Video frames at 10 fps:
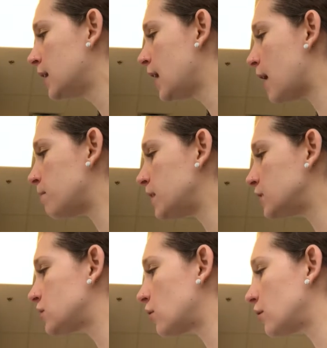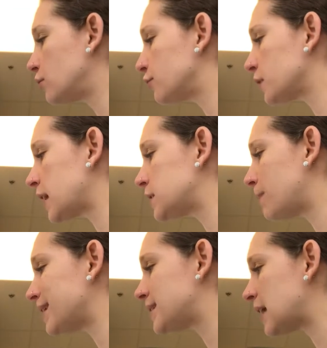And Minnesota, who forgot to
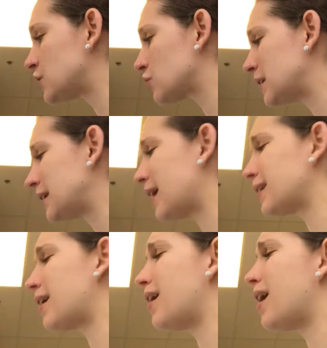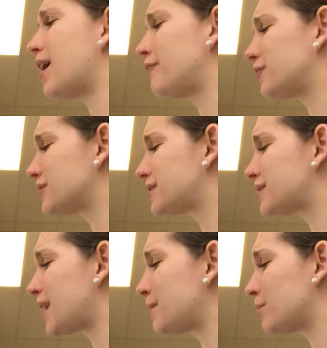buy sunscreen, got an awful
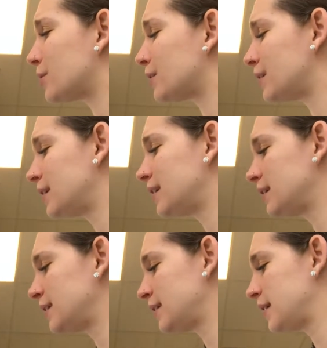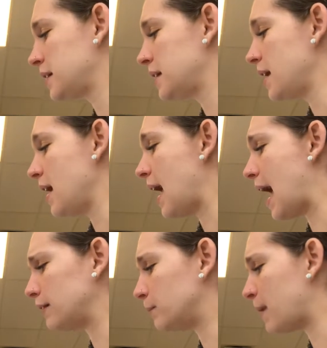sunburn.
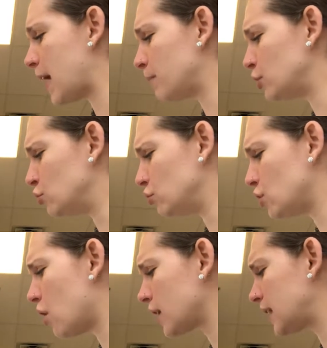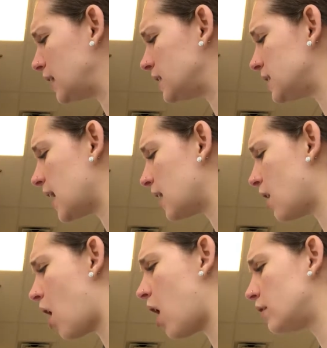Alabama, New York, and
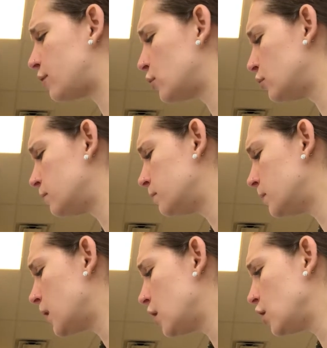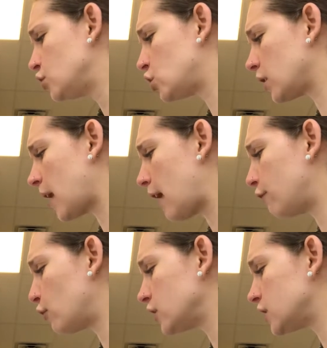Indiana, all of whom took
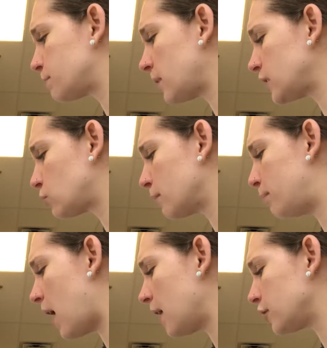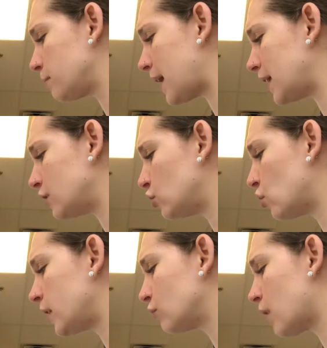California's place, were bothered by an
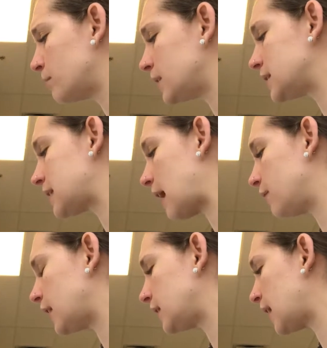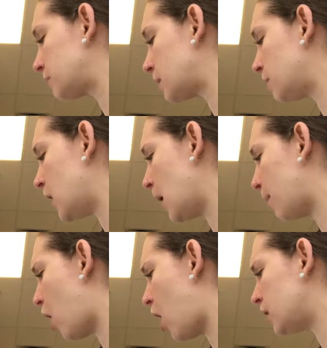annoying rumbling sound that kept them up
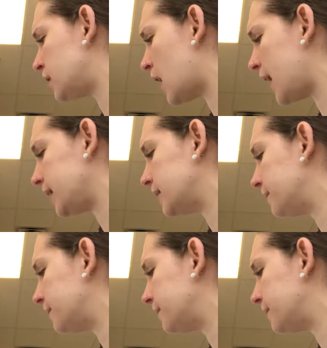all night.